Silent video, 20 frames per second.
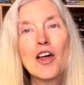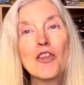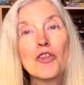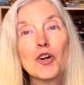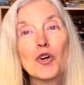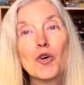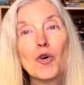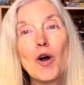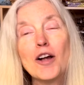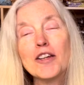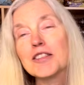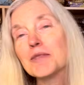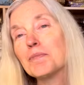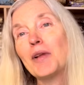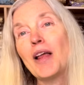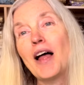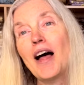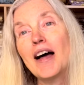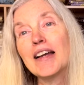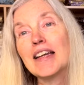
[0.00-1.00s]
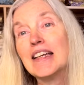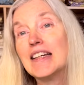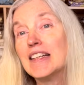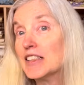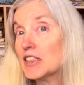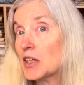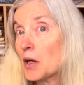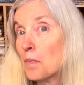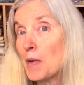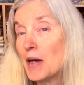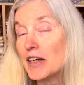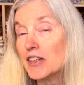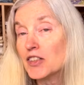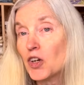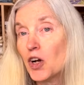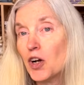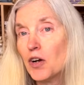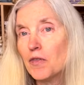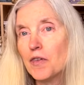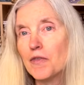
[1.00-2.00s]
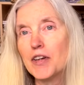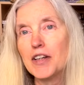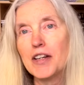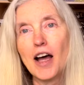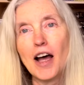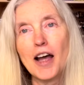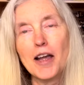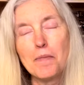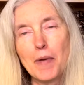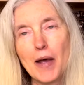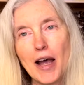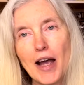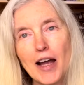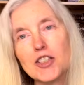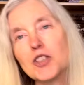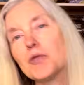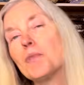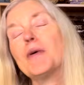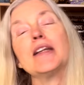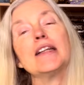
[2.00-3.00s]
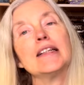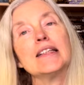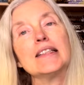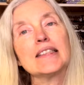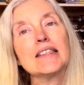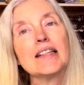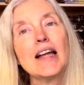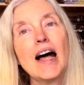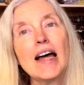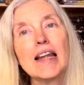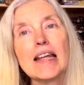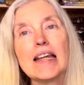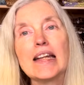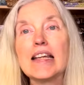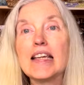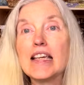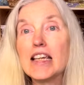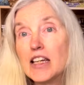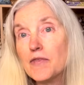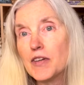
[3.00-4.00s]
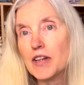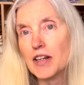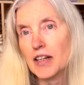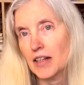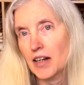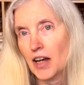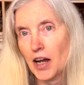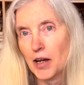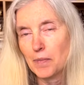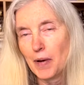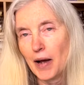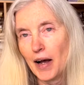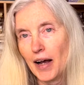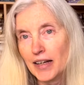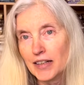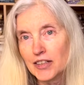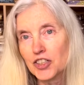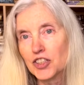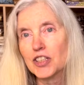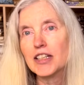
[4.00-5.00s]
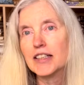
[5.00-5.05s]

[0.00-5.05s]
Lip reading: The cross block is based off of a 9 patch, but it is not an even 9 patch.